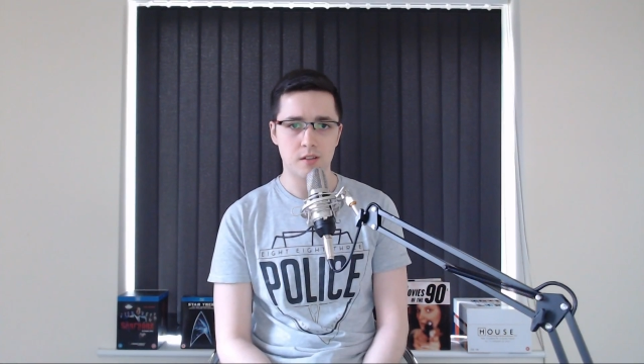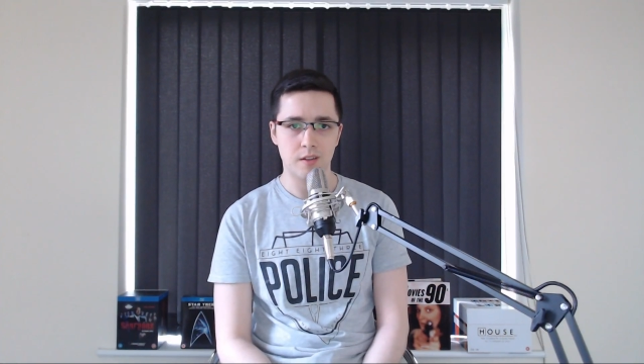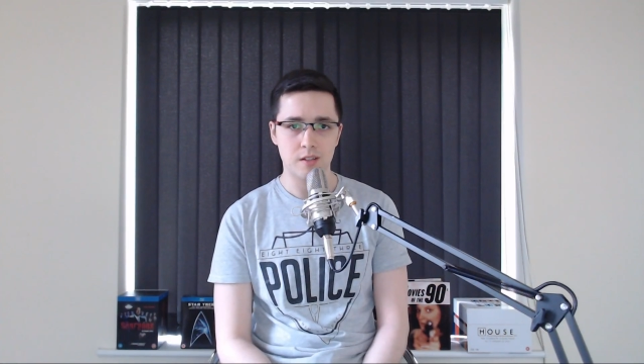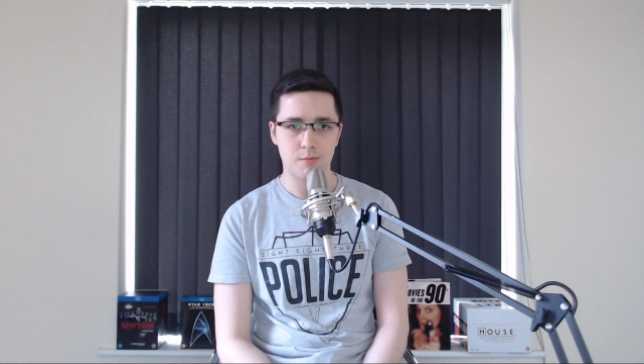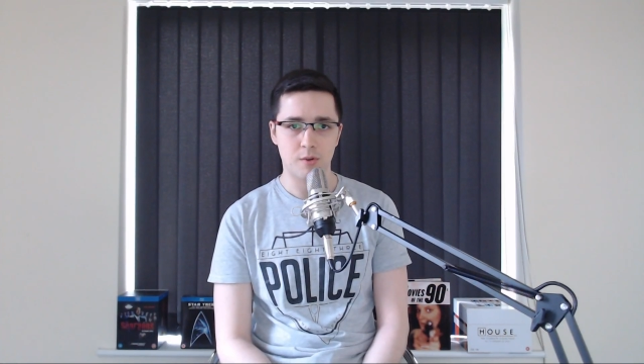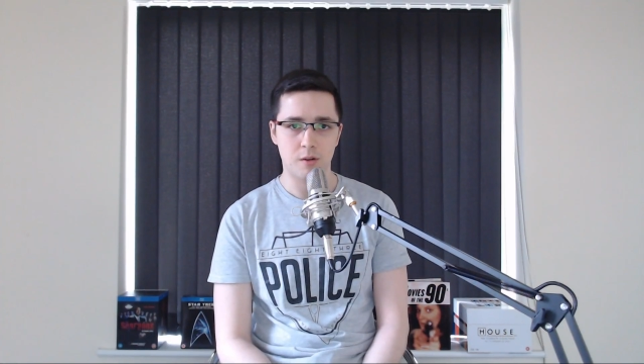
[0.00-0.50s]
of
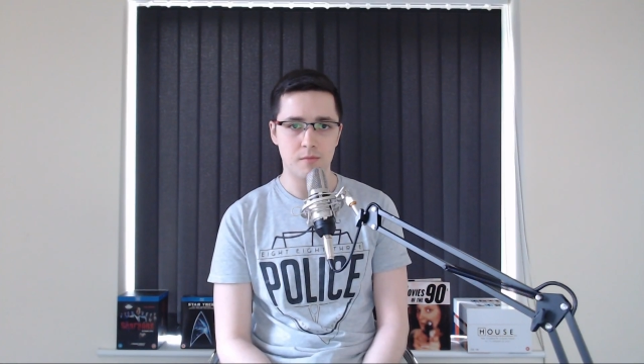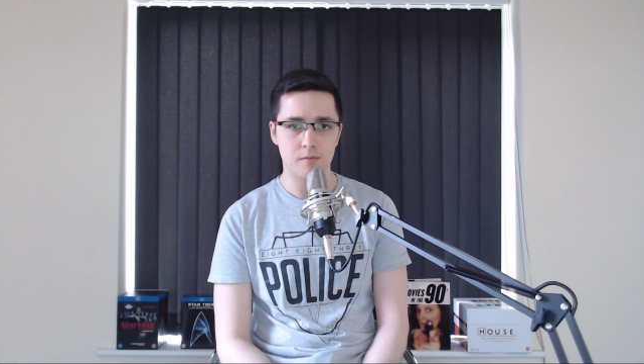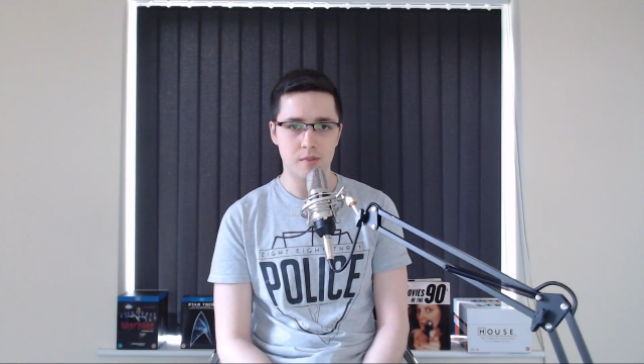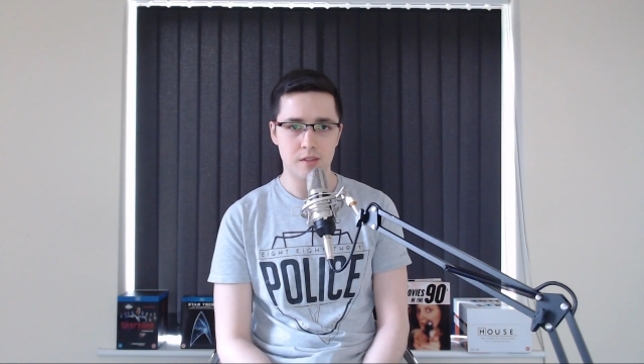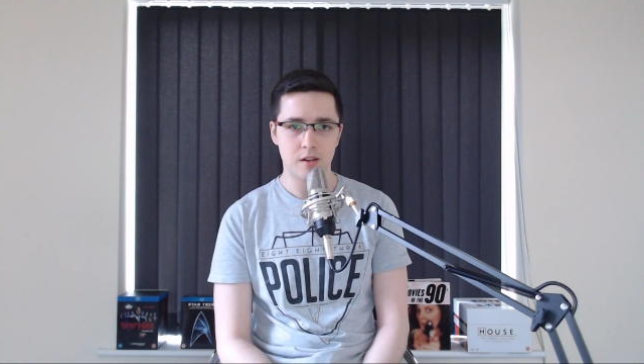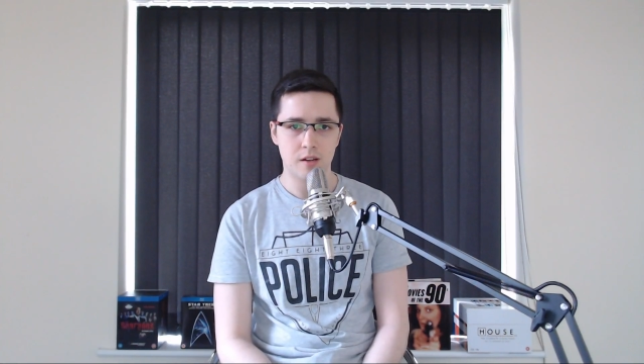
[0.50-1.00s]
these
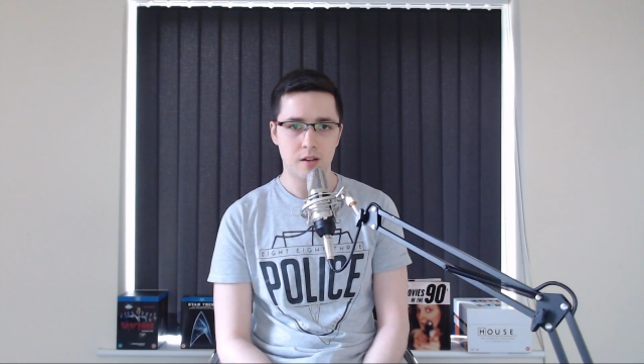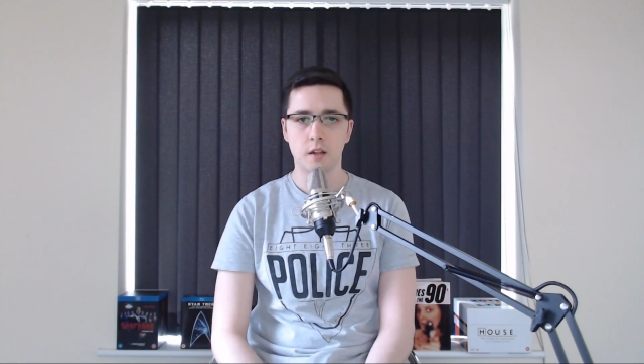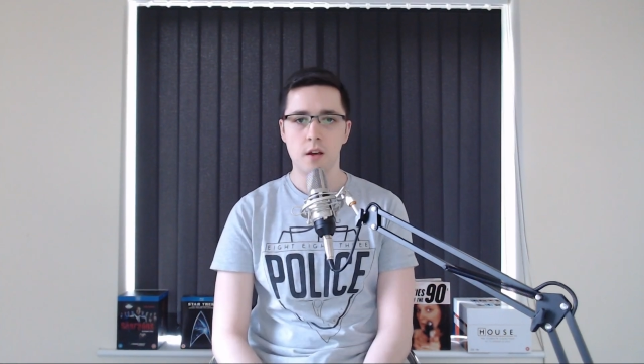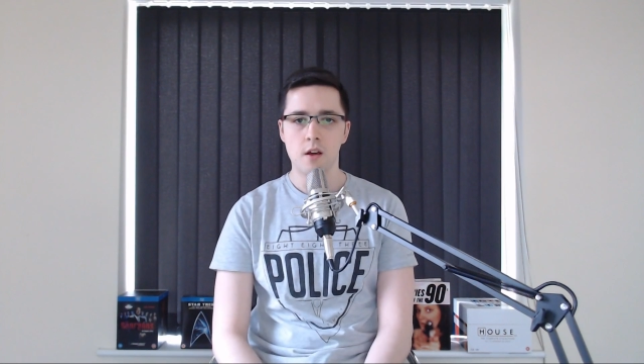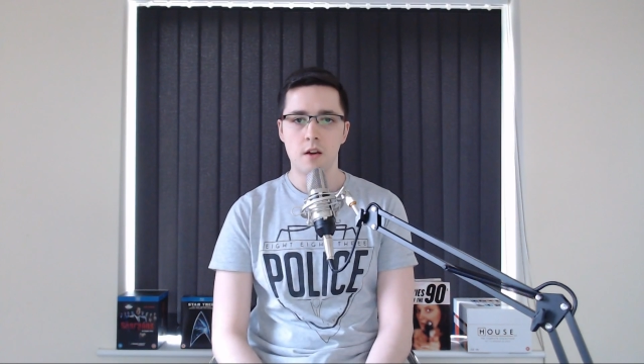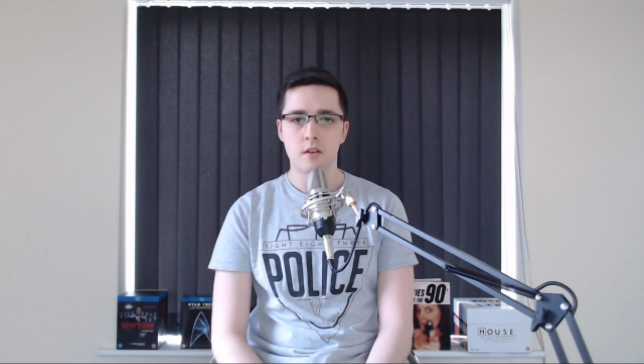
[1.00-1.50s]
problems.
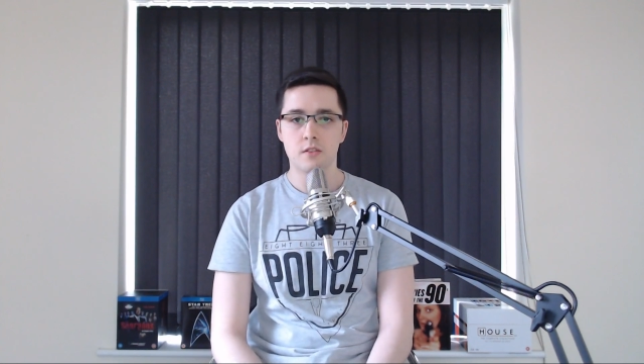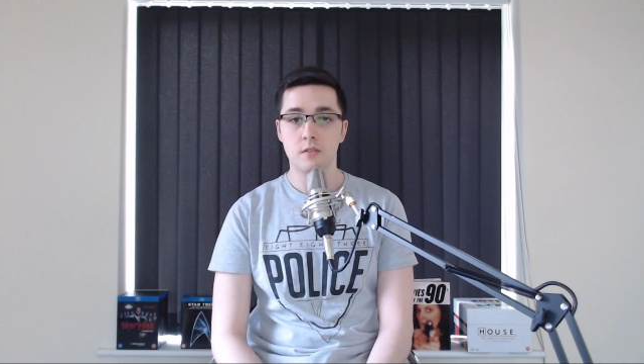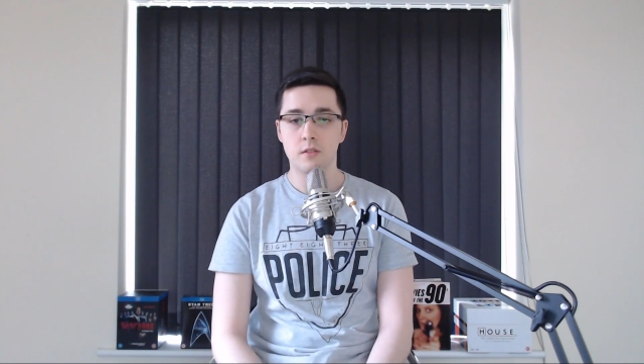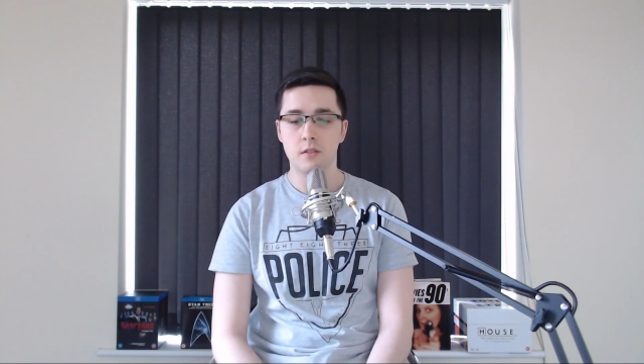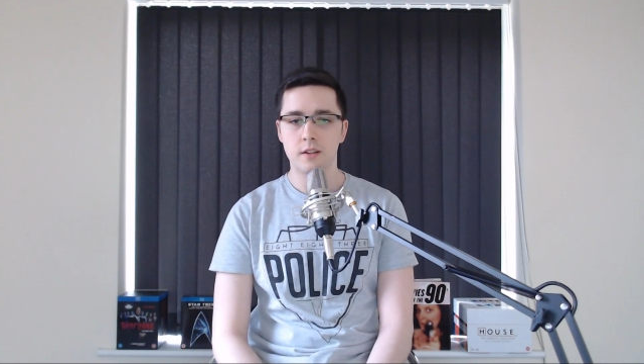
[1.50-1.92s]
So